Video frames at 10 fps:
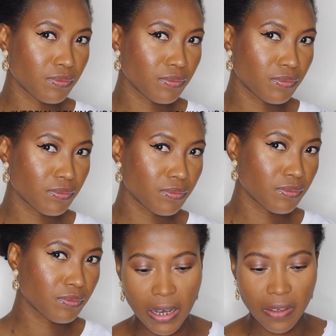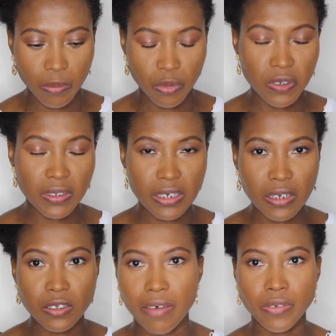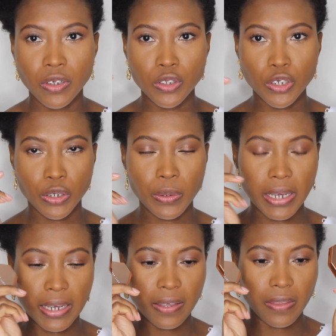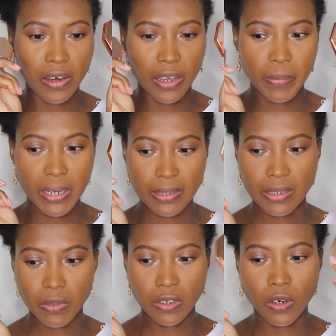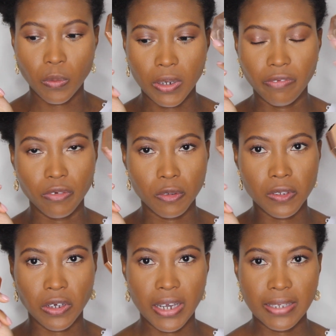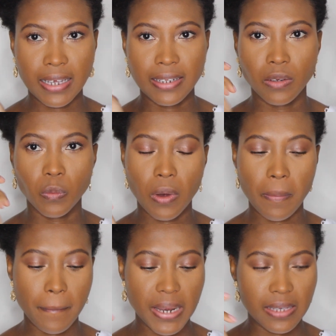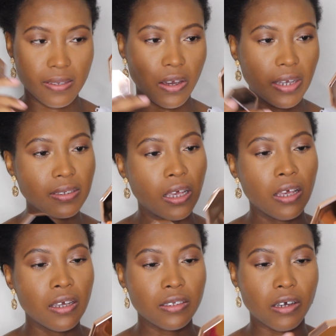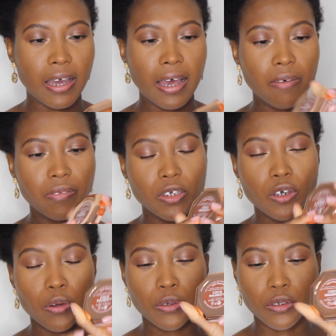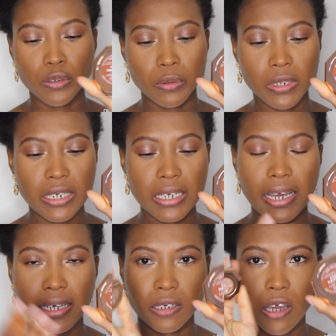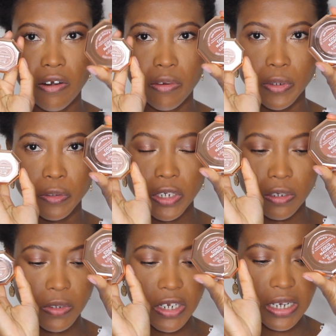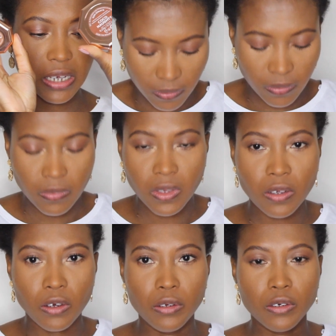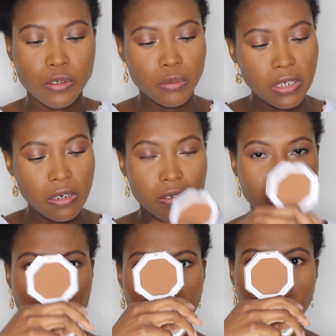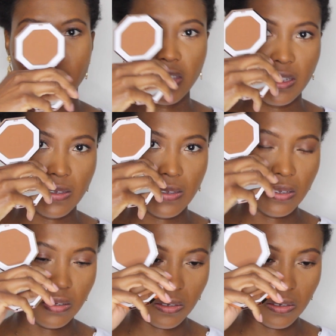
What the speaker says: we're just going to talk about the bronzer. I have two here that I picked up. So I got one full size and then one mini size. So I have the CoCo Naughty and Caramel Cutie. CoCo Naughty looks like this.